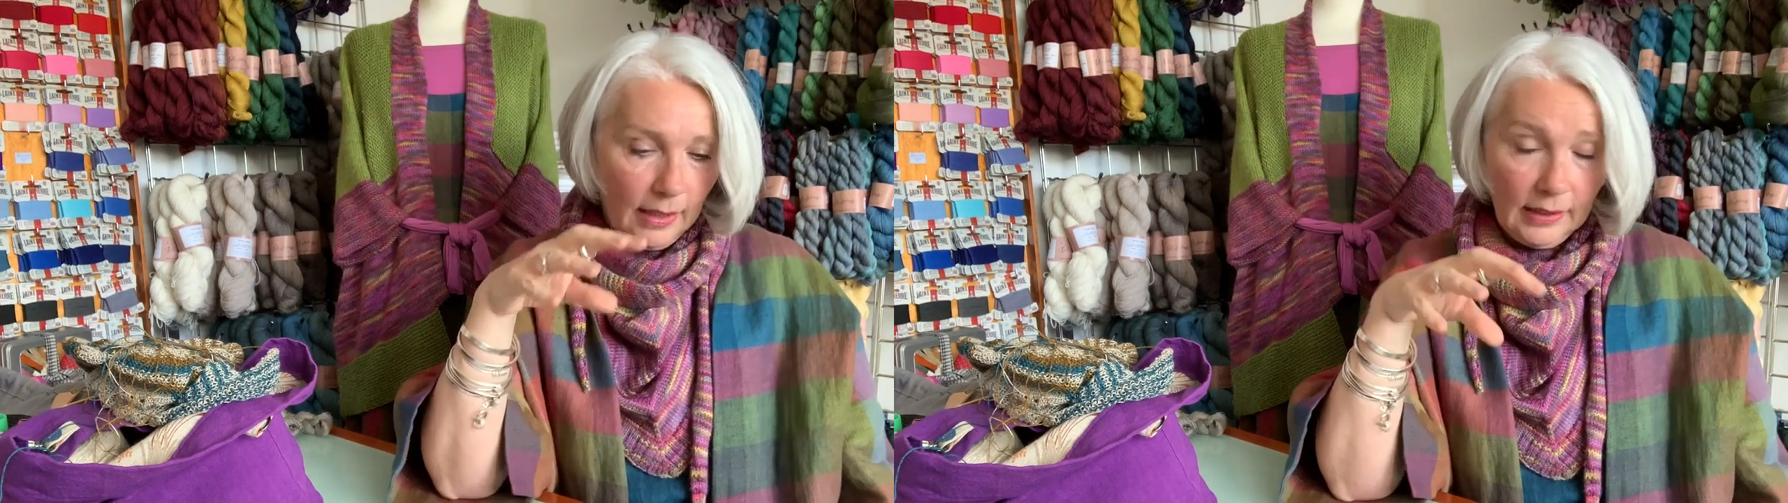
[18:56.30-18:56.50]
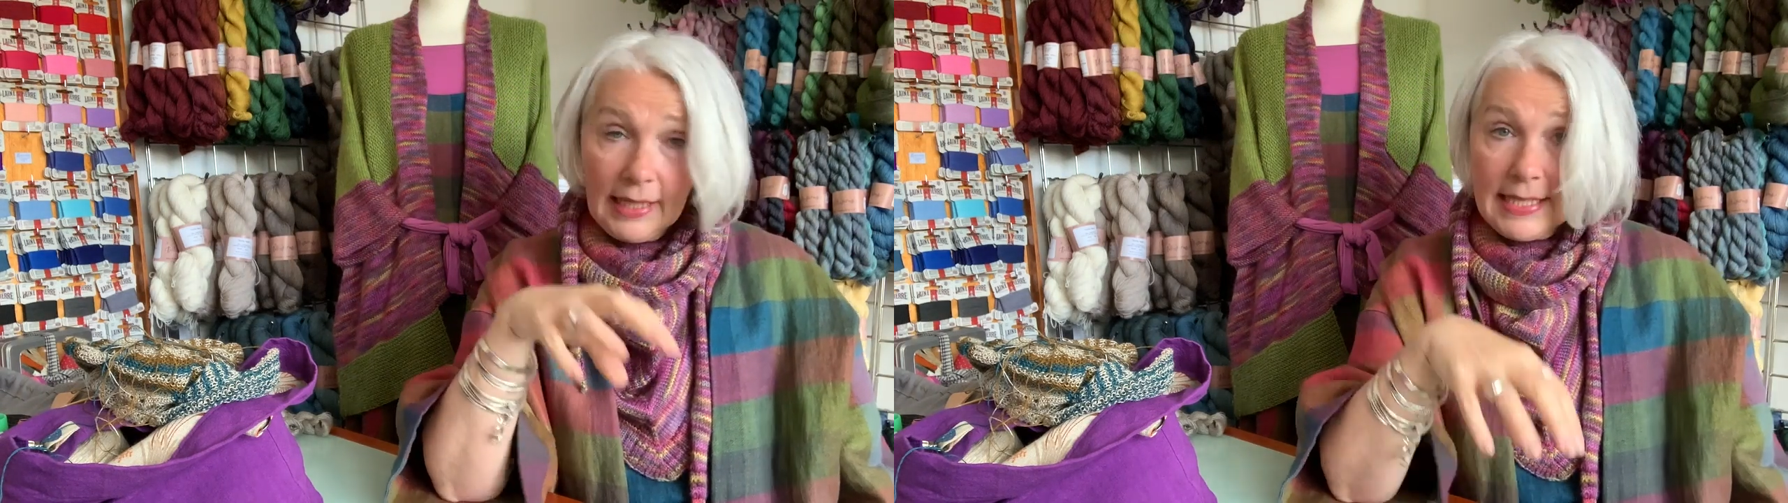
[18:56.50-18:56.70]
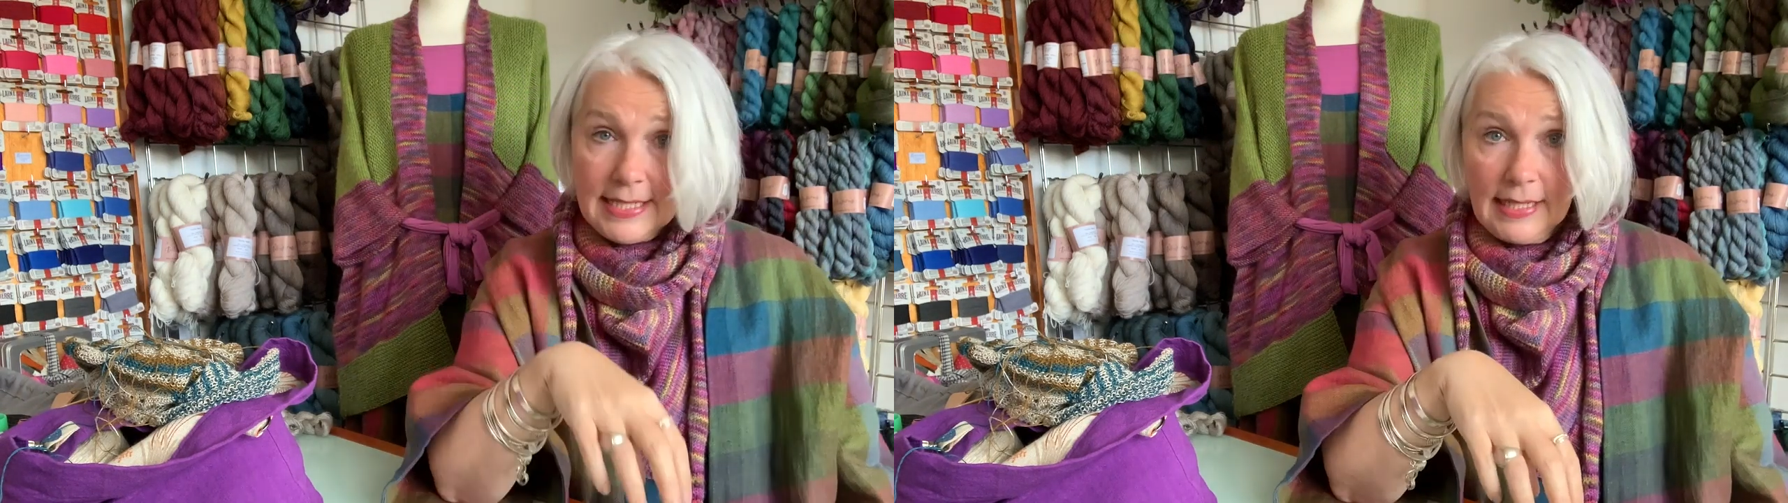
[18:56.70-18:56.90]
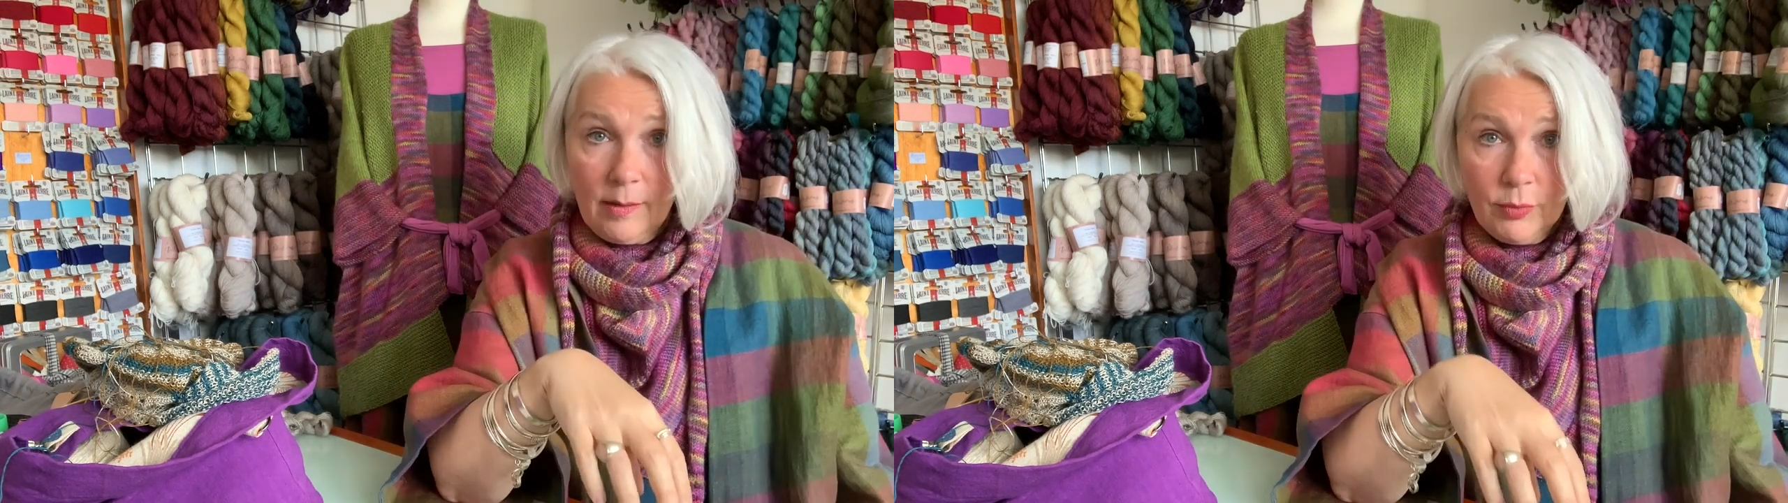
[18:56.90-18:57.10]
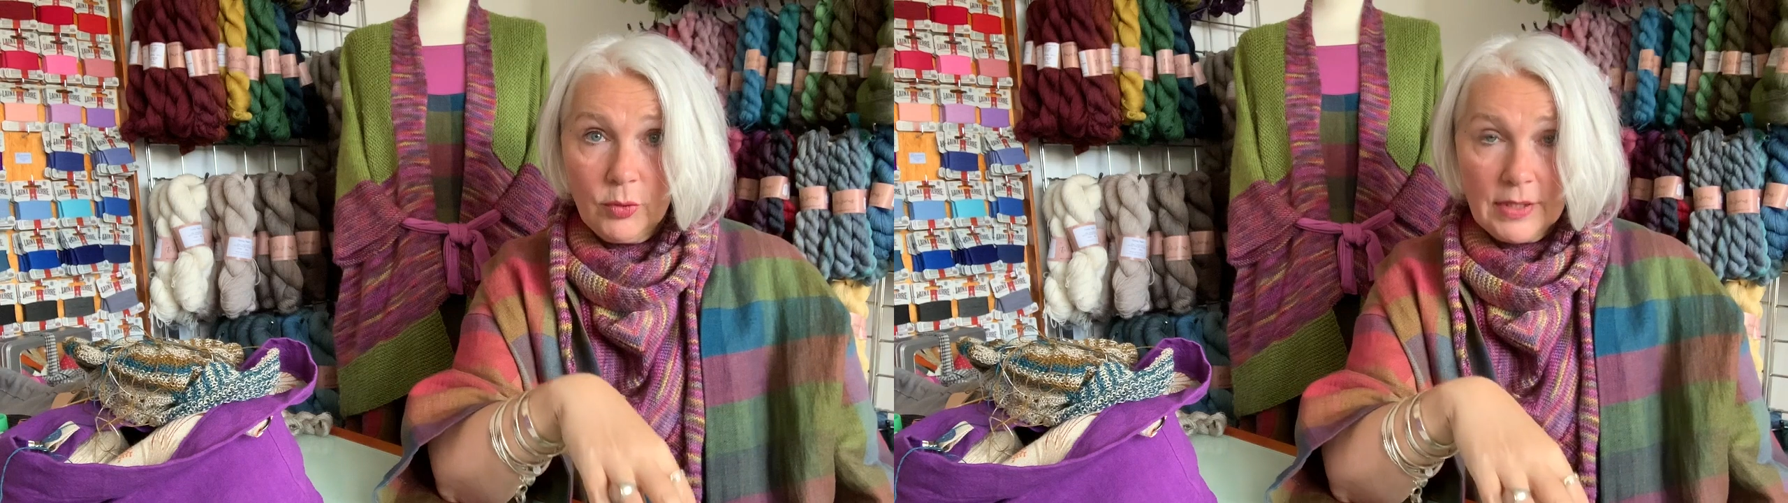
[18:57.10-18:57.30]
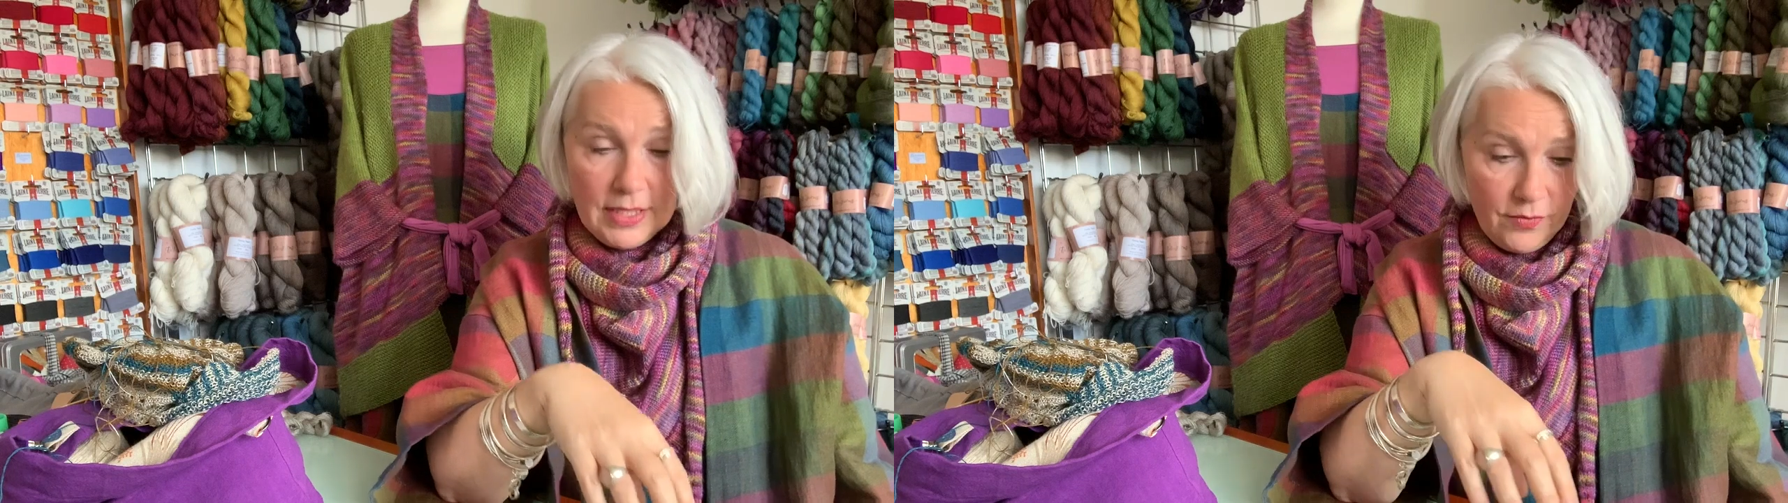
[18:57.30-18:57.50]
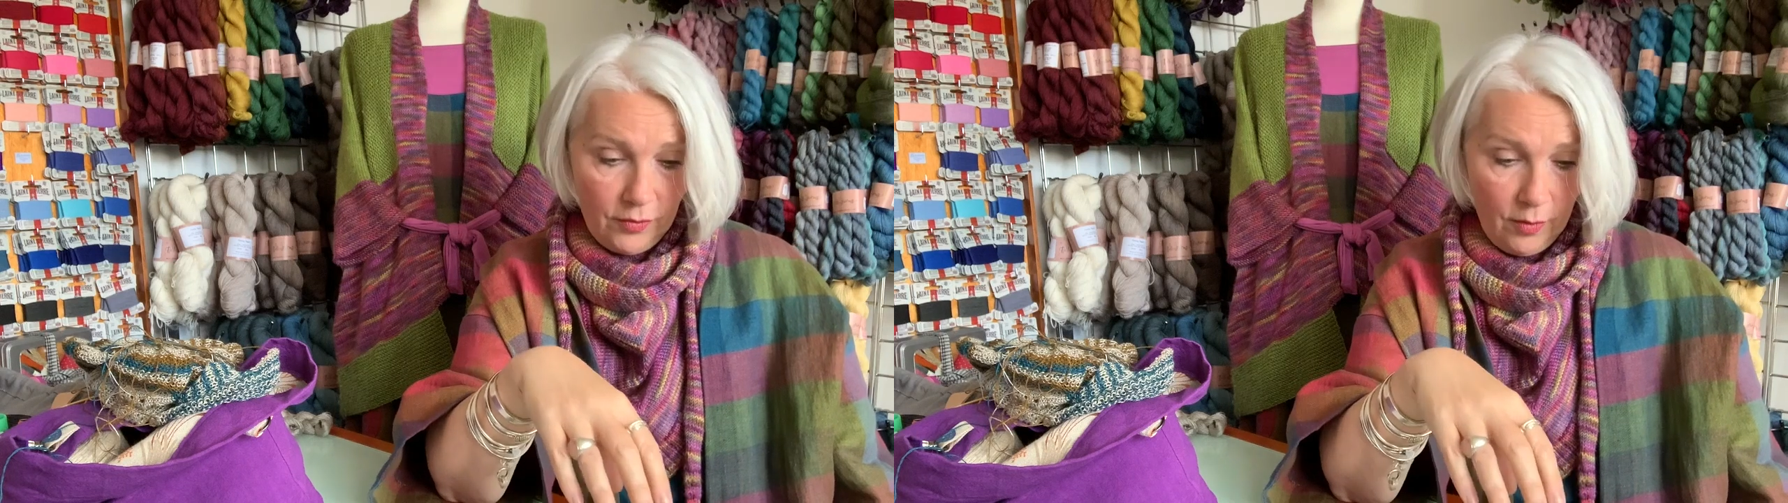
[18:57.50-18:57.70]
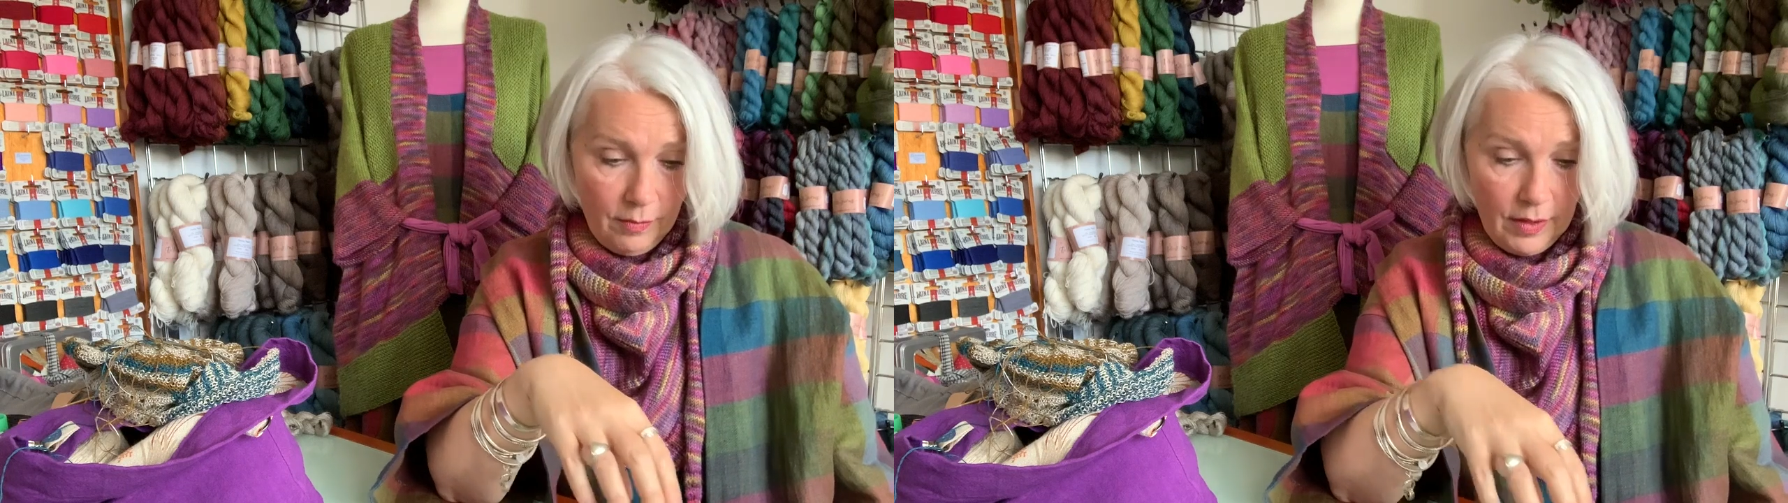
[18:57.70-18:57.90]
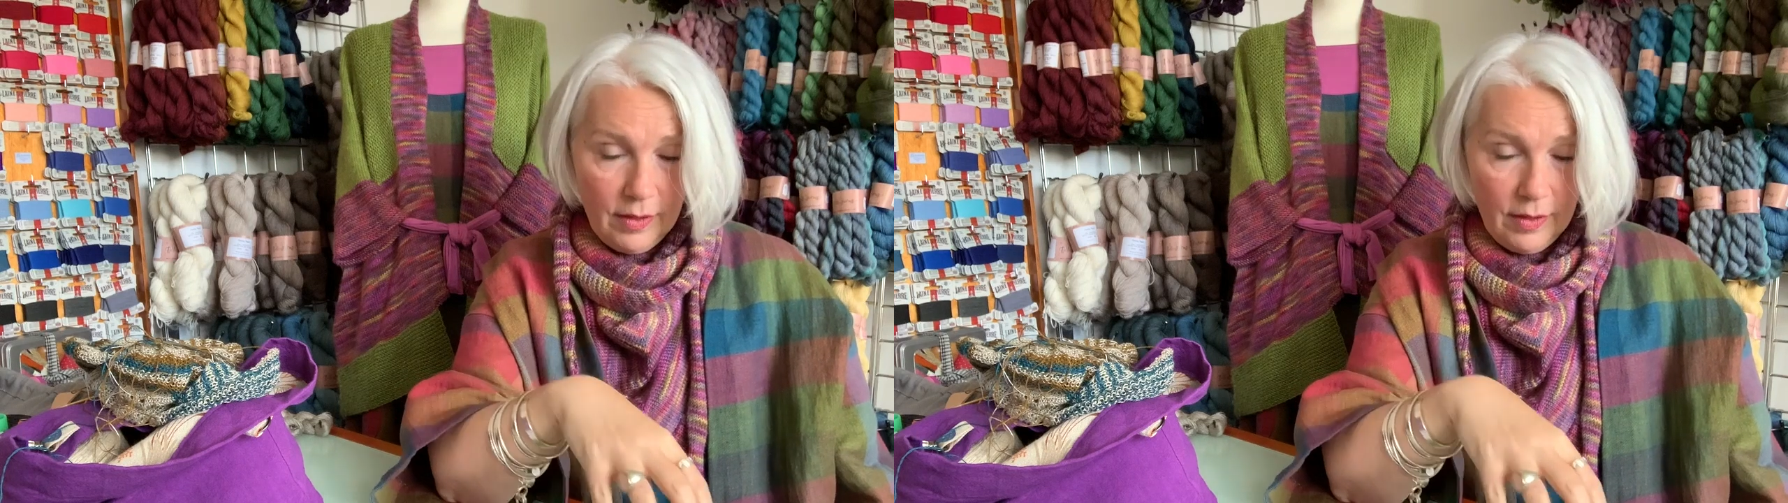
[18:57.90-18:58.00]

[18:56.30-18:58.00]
Like I said, I bought this from